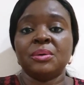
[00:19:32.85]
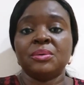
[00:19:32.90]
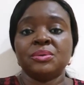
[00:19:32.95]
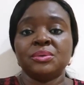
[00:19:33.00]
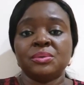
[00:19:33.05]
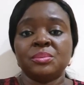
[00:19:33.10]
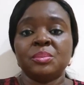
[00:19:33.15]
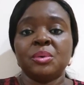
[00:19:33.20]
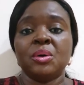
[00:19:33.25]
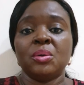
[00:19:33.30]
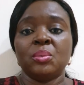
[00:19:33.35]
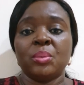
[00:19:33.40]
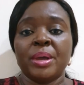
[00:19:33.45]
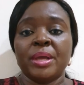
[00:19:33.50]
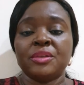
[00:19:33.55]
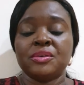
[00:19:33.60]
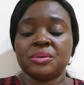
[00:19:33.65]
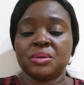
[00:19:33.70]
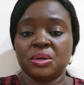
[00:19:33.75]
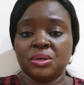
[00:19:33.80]
own small way
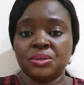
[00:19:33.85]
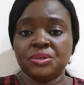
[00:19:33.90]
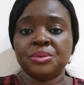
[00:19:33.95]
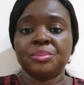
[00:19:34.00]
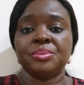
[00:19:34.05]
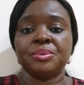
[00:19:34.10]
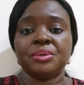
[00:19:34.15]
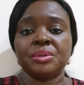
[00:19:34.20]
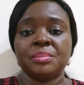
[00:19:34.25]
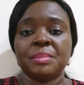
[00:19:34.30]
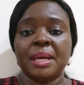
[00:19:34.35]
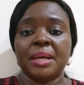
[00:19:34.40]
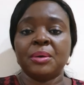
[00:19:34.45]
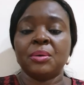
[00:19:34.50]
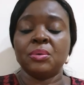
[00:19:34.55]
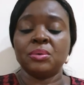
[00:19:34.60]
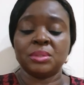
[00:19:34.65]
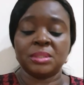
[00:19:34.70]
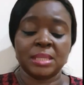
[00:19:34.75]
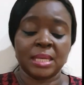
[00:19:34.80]
to contribute my
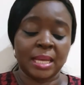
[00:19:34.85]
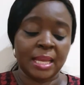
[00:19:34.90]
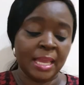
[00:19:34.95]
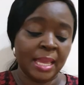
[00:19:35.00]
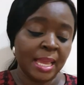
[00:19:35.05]
quota.